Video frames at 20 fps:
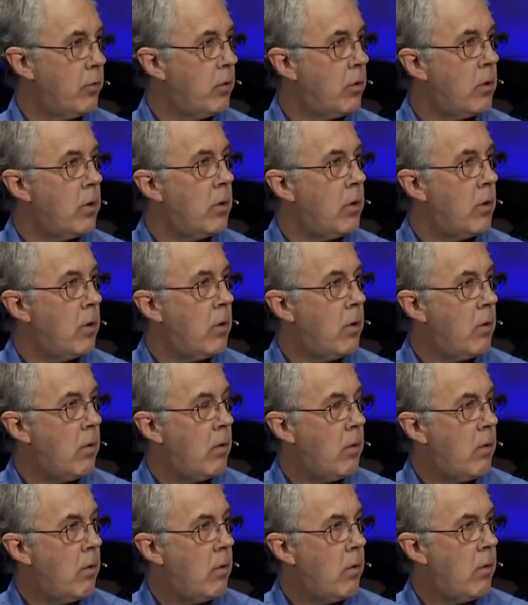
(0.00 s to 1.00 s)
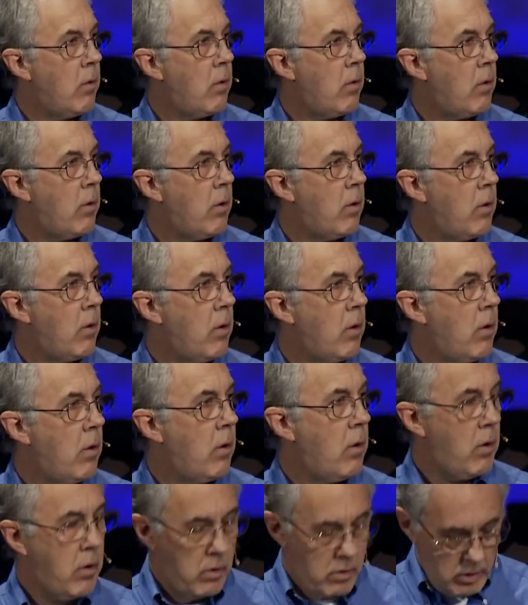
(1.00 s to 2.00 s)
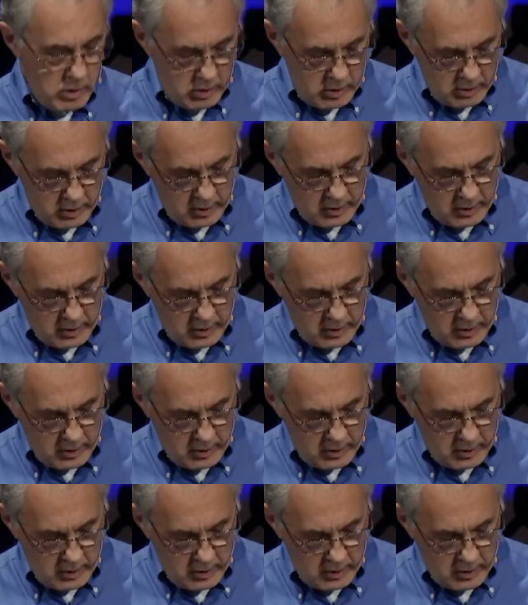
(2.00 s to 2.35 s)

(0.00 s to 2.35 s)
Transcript: Nothing is said.